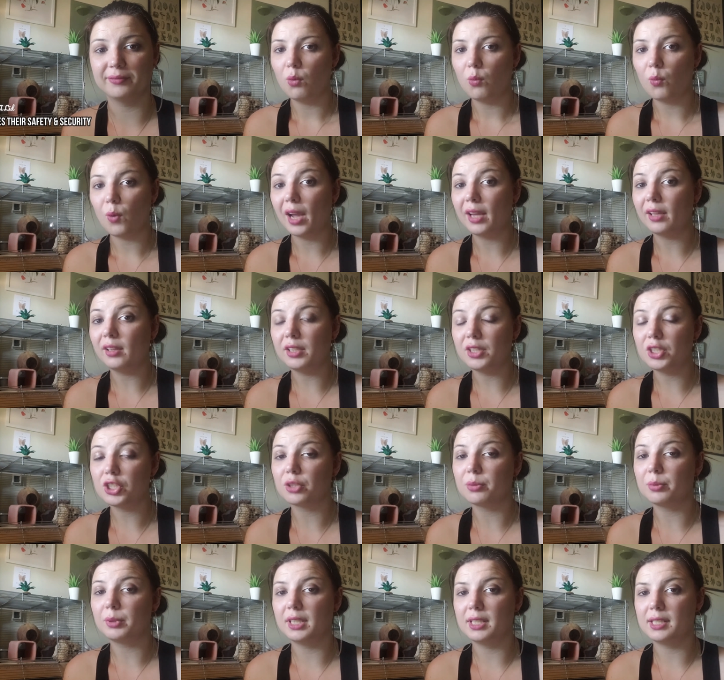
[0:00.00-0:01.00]
While a
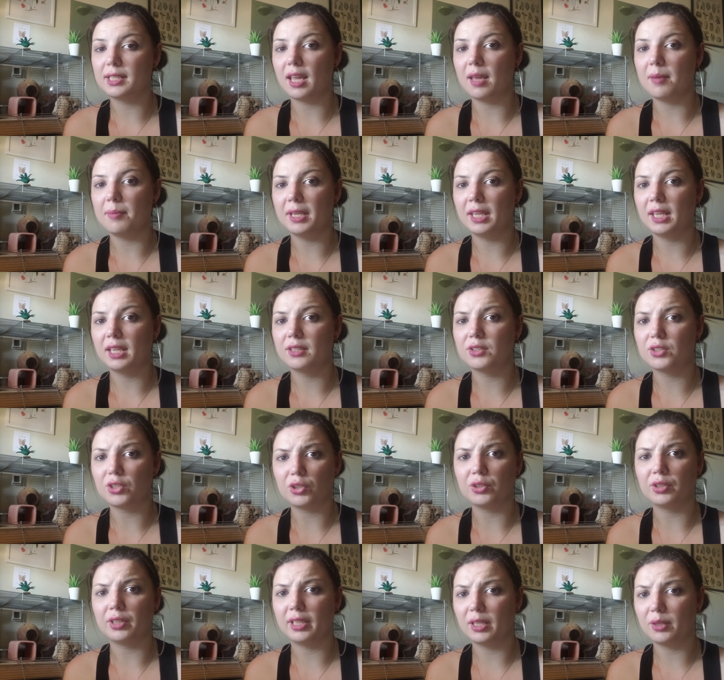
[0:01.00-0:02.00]
gerbil escaping is
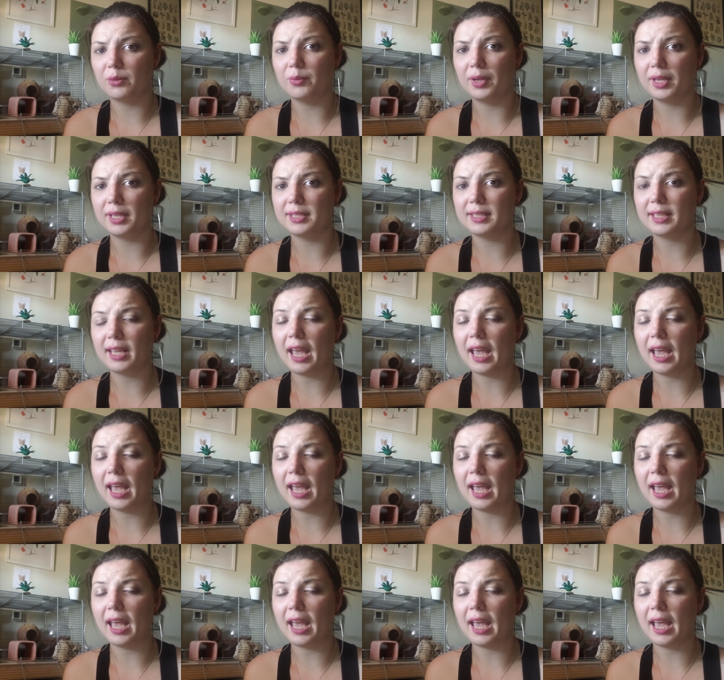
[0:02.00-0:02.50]
certainly a risk,